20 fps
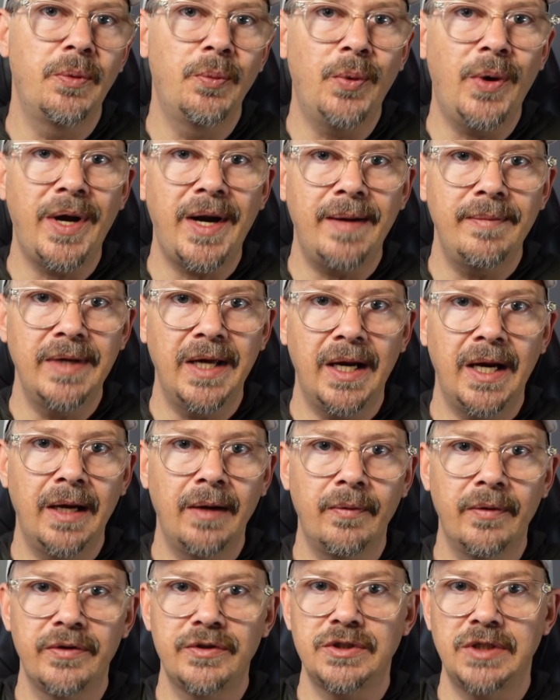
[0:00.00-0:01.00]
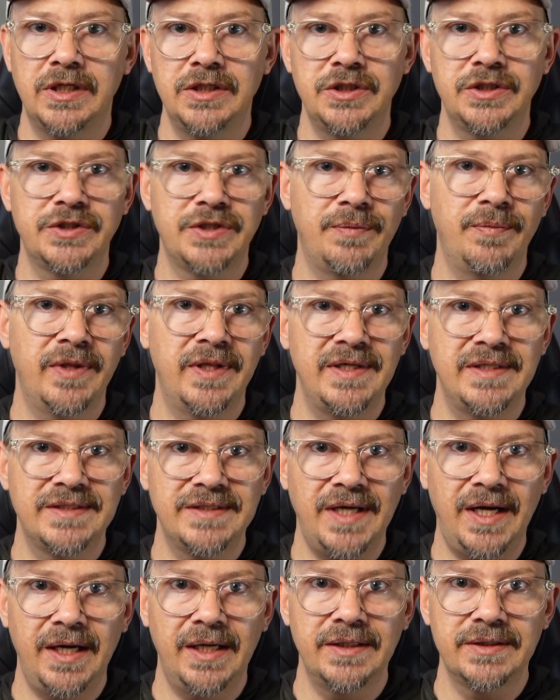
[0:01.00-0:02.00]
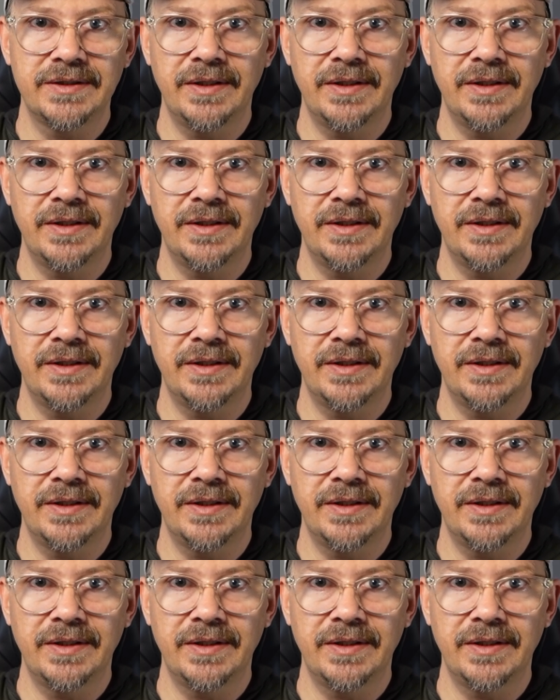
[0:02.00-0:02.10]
what I'm getting with changing some of these settings